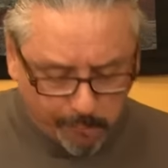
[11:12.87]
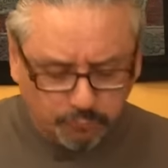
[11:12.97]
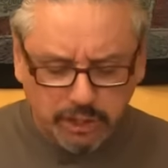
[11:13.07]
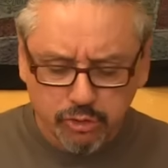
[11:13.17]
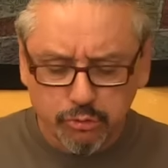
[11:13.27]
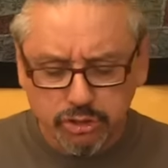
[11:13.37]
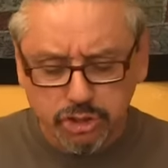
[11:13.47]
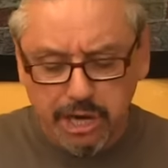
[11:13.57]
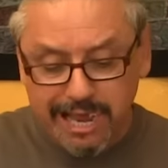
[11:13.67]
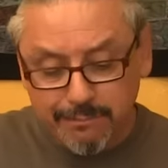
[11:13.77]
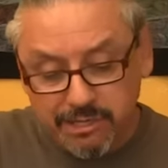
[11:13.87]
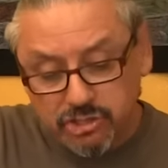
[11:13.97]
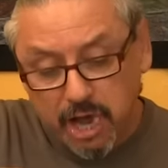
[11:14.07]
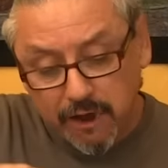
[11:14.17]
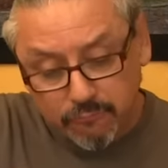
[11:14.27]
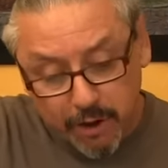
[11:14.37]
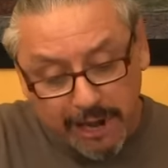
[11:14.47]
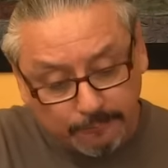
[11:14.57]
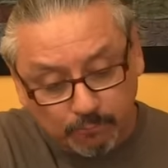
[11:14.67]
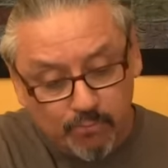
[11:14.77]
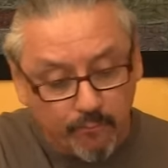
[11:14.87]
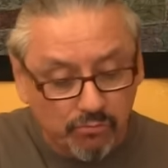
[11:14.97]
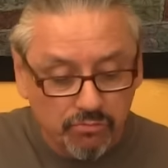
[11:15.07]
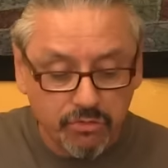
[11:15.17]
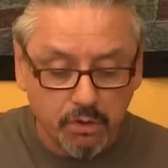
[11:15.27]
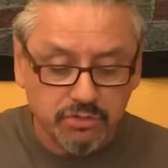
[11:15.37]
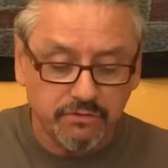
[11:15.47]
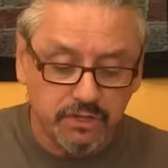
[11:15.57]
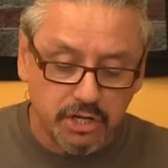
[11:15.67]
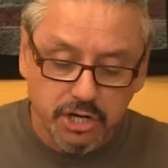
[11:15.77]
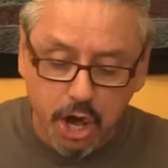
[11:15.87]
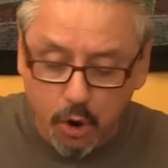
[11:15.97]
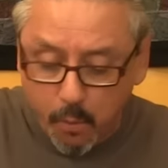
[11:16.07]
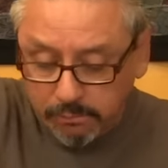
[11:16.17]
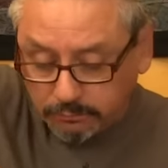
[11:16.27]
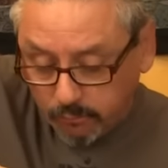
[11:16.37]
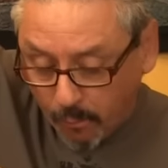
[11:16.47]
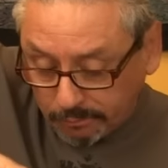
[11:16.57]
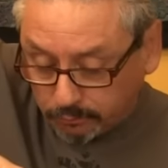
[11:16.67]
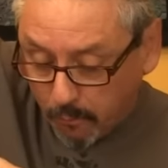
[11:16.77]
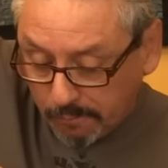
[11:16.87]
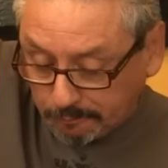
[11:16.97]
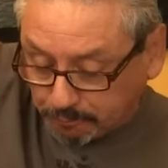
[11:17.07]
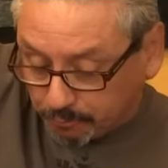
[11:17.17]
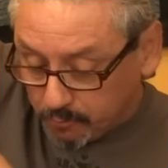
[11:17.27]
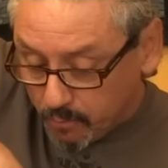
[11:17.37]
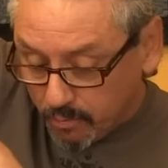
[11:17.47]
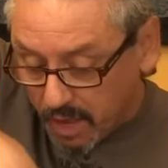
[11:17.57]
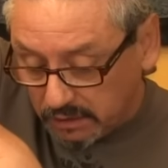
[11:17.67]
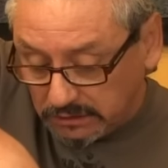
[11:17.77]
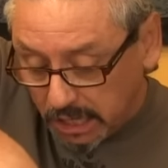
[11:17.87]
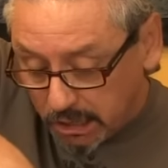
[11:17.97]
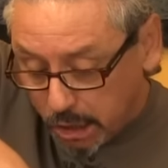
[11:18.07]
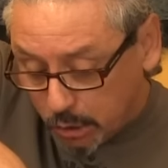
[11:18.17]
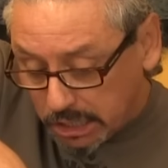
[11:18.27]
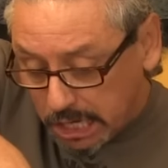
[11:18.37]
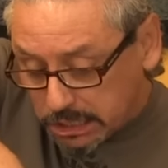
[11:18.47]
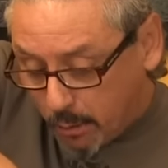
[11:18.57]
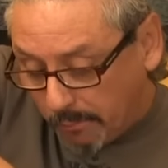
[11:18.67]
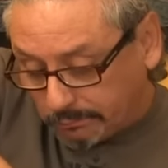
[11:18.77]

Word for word: And it's real slimy and soft, right? Those of you that know young coconuts.